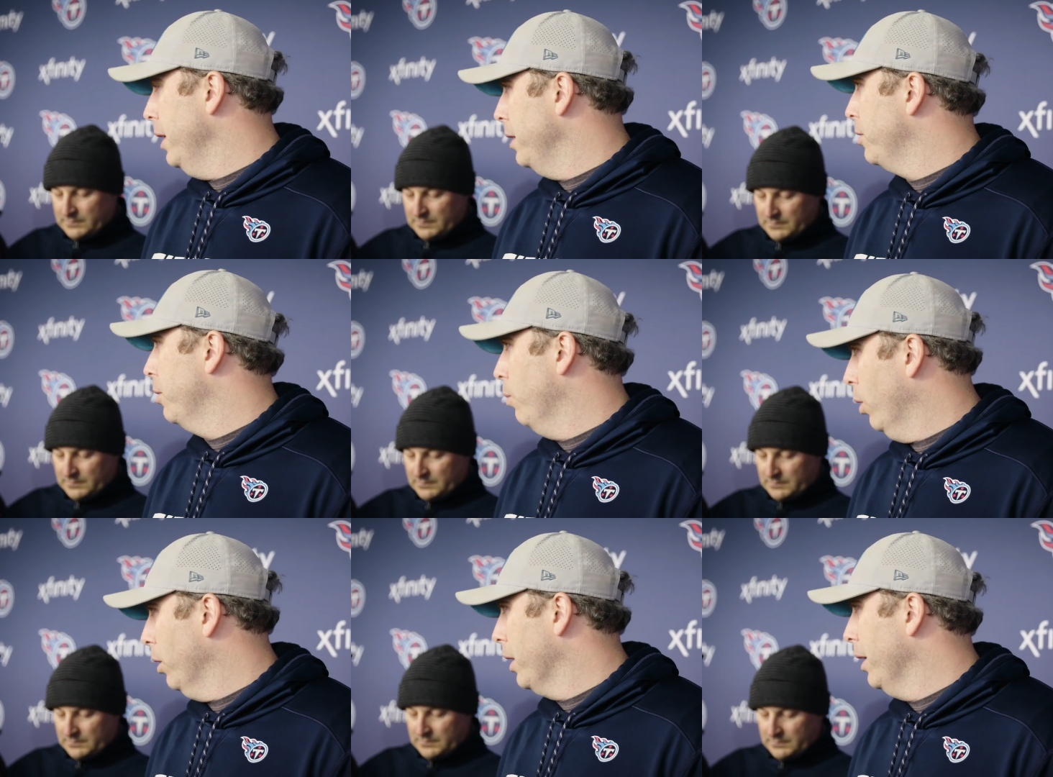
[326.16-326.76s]
Speaker 1: things are
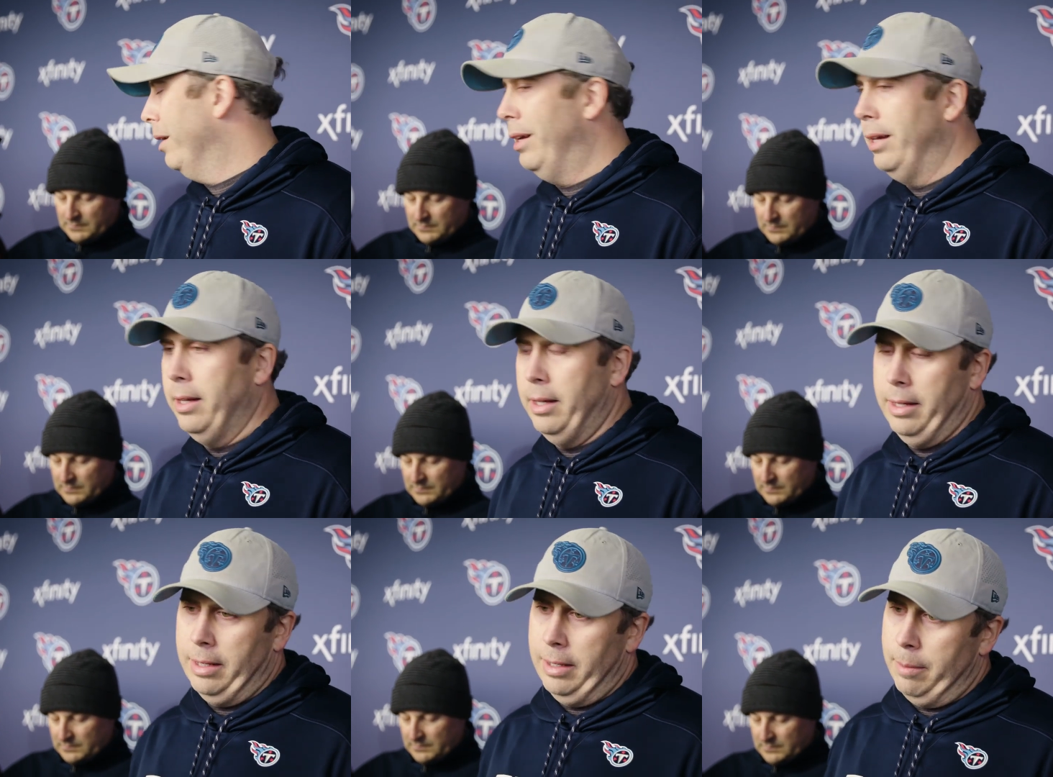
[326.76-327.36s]
working.
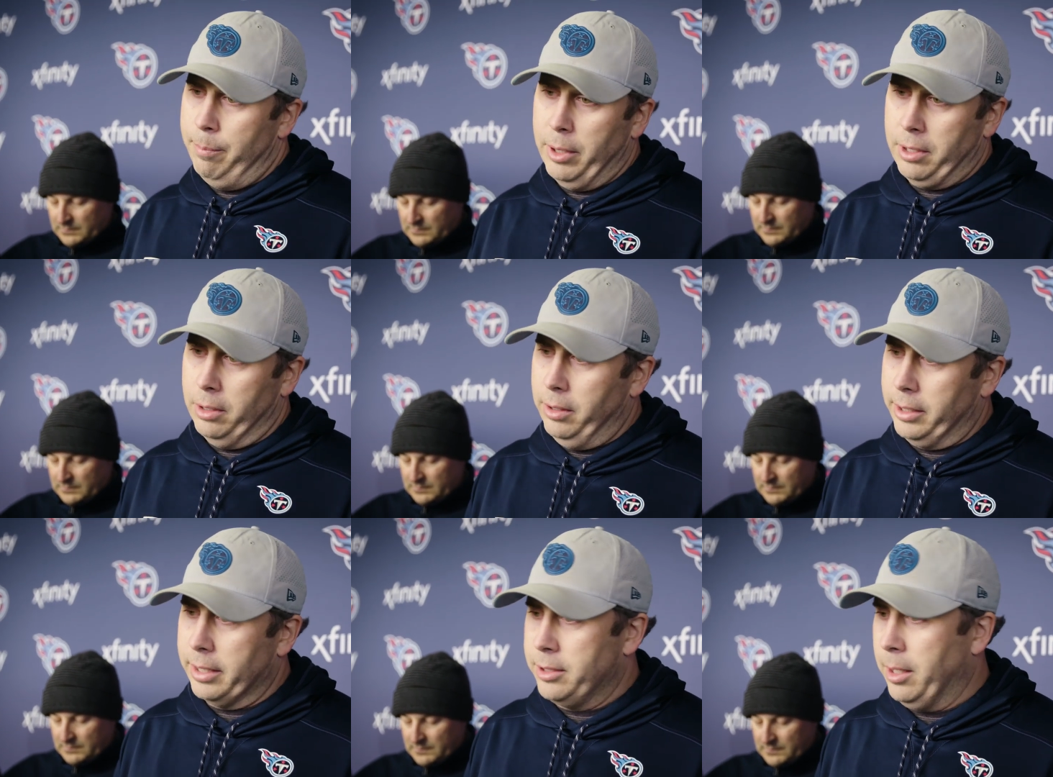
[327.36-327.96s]
But to
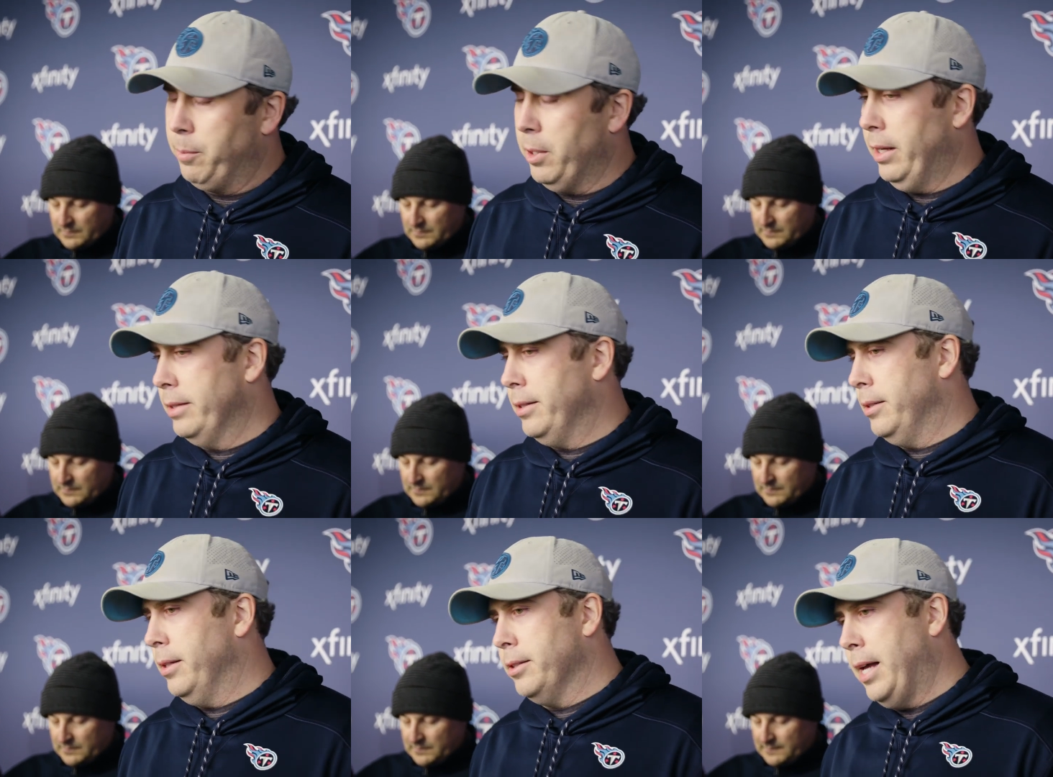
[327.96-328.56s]
look at something
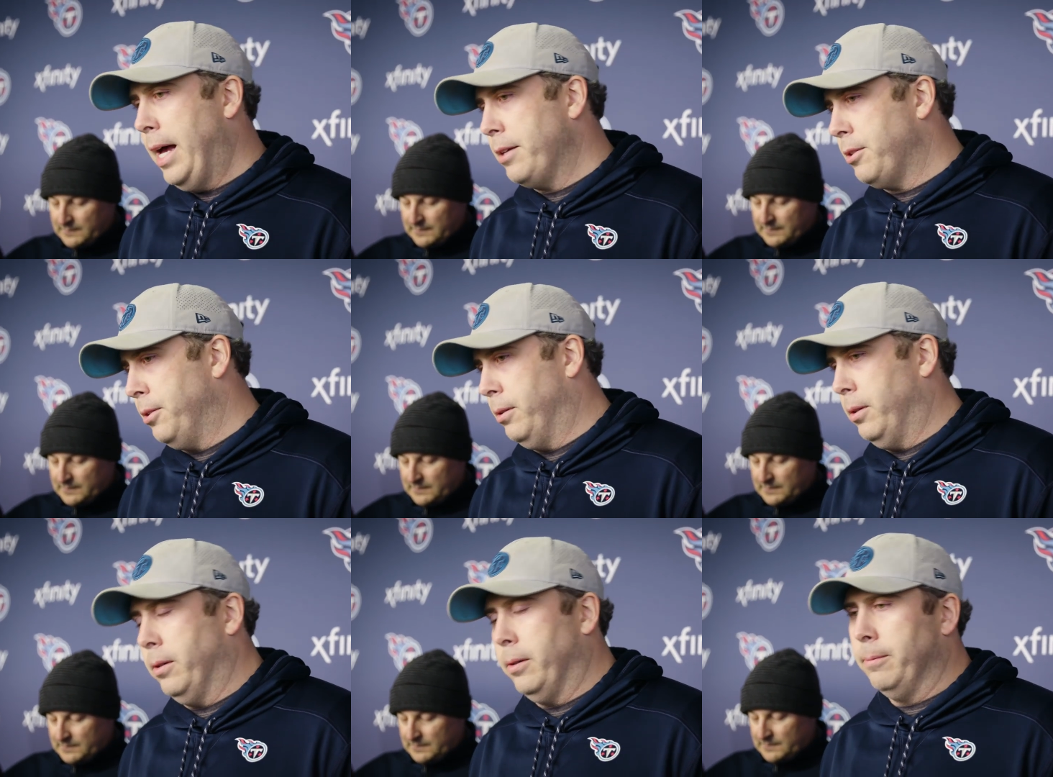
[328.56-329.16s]
as a
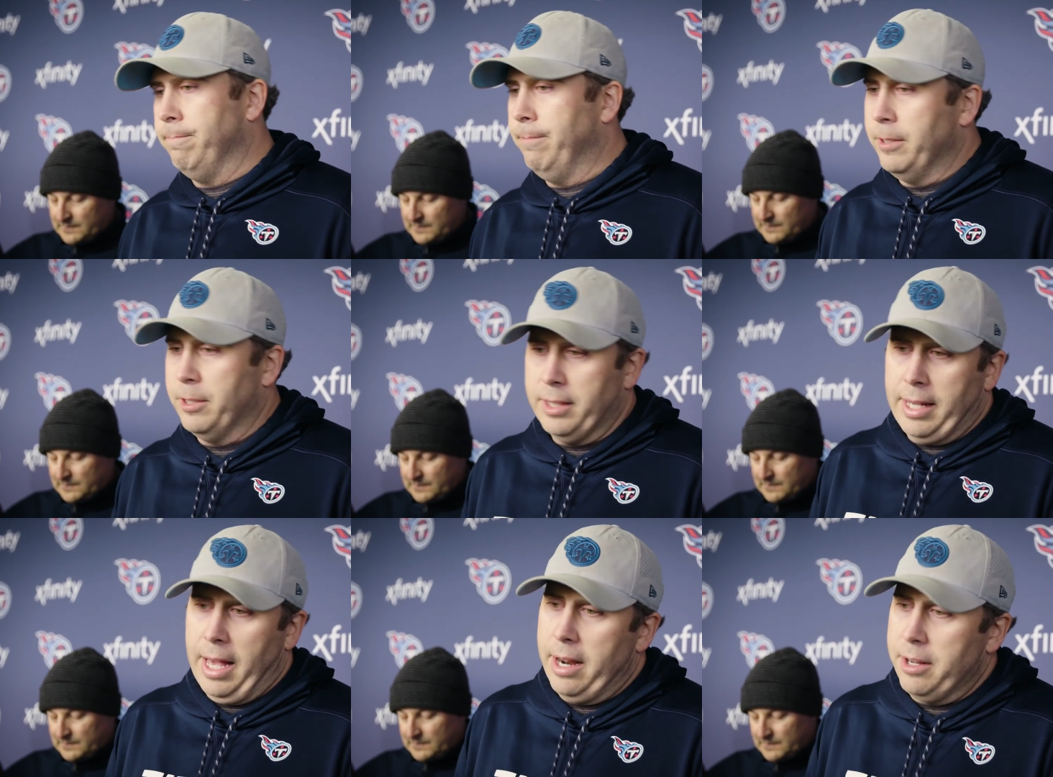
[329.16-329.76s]
disaster or
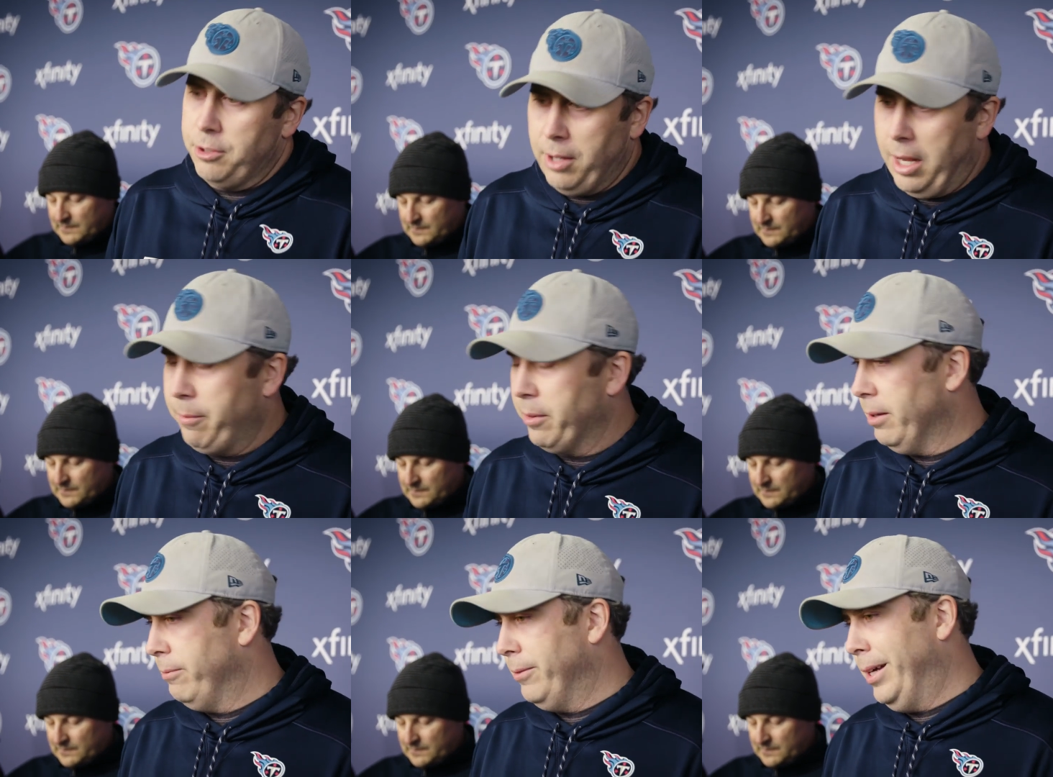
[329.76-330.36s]
just
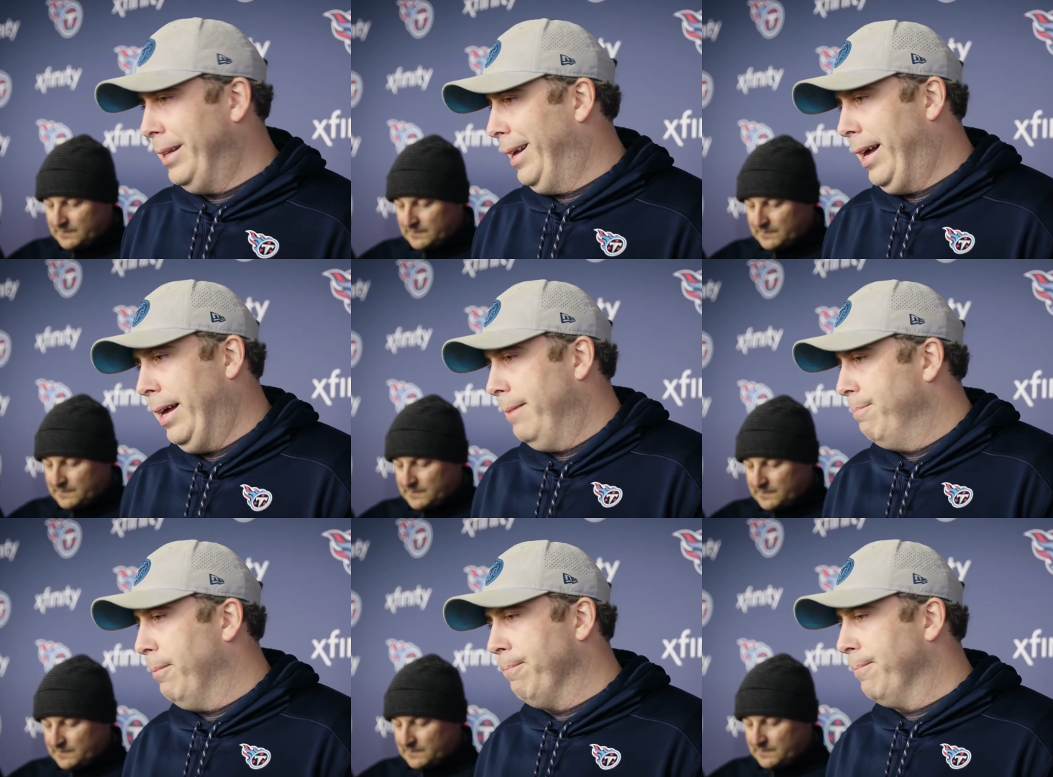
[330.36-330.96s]
catastrophic event, I